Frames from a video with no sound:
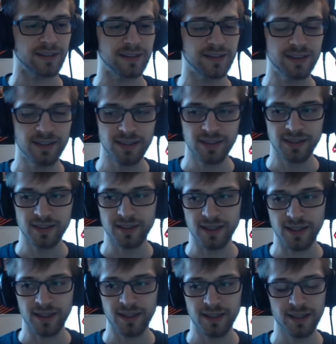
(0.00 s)
the
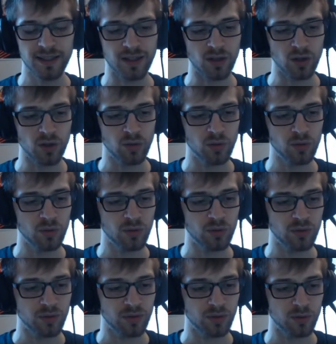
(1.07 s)
EO,
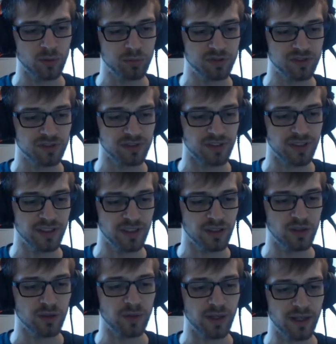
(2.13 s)
oops,
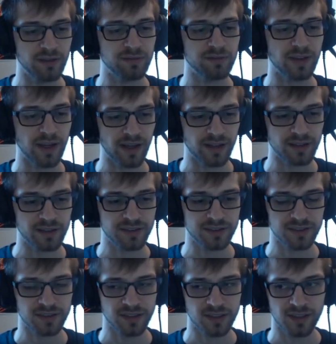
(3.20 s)
EOFX,
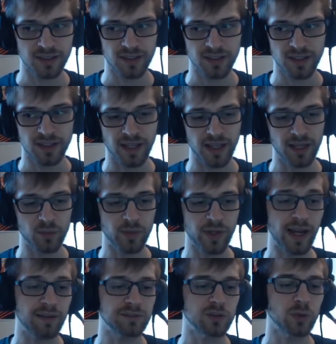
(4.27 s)
and we
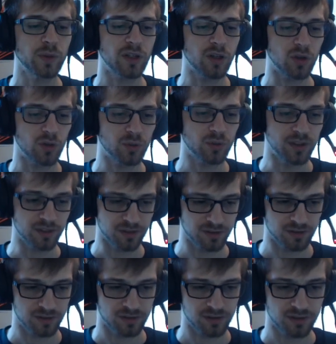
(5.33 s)
have to encode
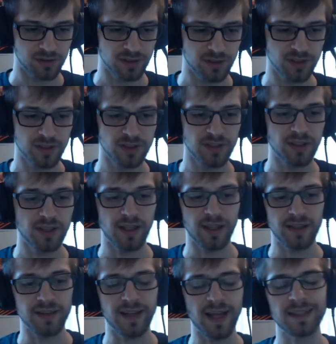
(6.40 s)
this.
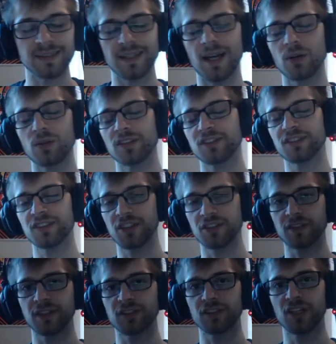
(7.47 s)
And that's how the
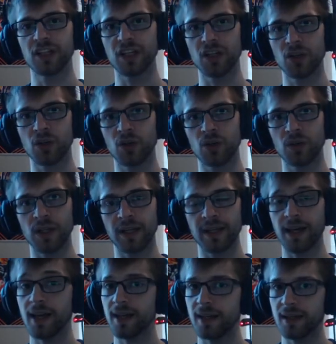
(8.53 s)
server is gonna know like,
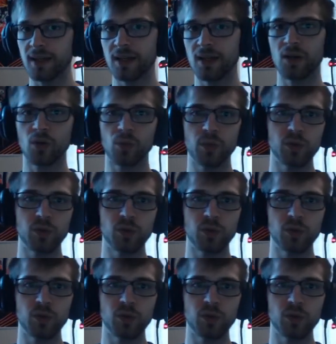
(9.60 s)
hey, we